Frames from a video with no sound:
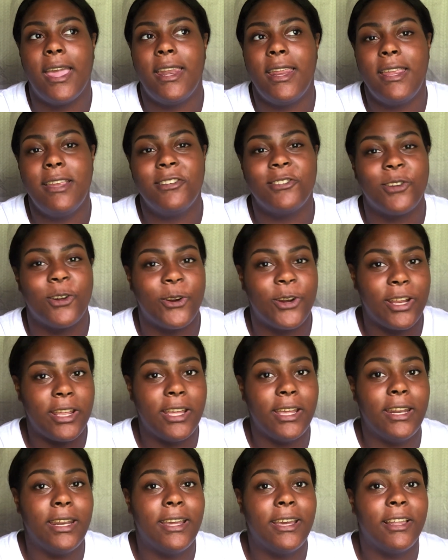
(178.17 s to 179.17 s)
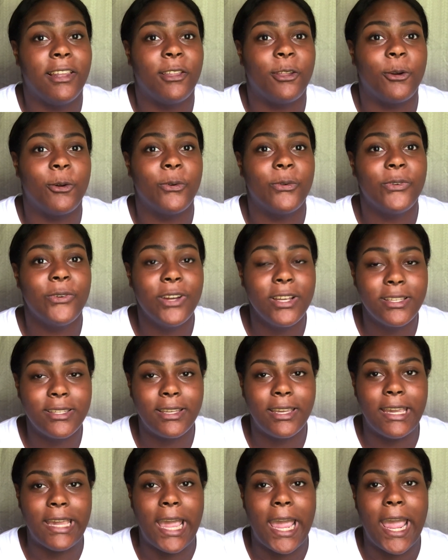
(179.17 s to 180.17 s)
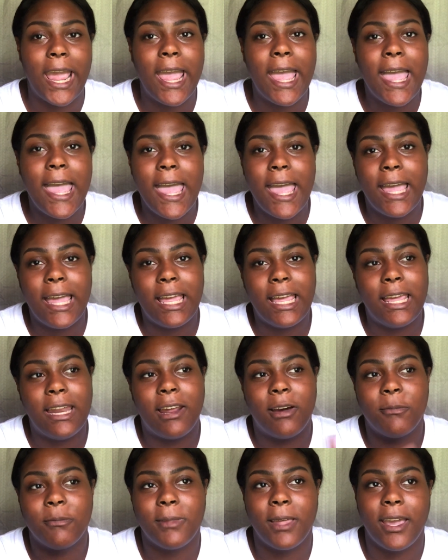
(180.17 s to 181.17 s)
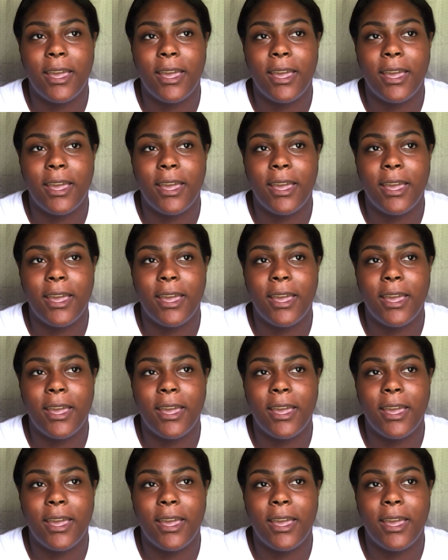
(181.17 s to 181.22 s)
and he started getting a little frisky. And I'm